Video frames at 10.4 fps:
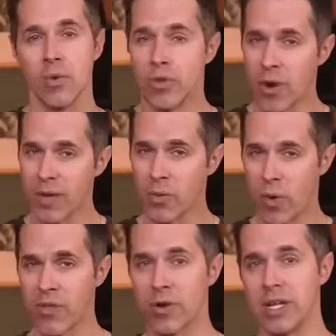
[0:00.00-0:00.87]
With the right
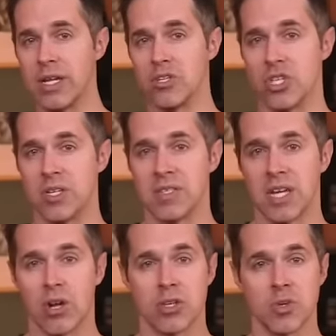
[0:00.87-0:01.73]
weather conditions, it
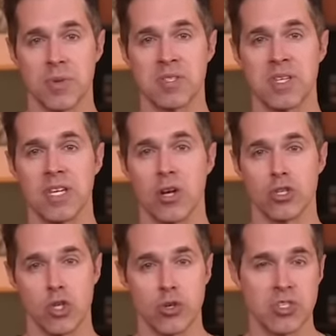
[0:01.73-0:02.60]
can also be seen on
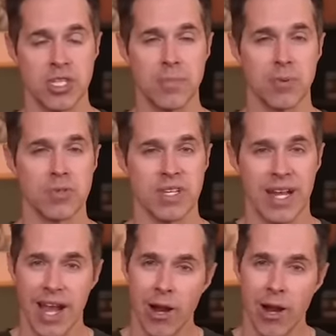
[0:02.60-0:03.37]
church steeples and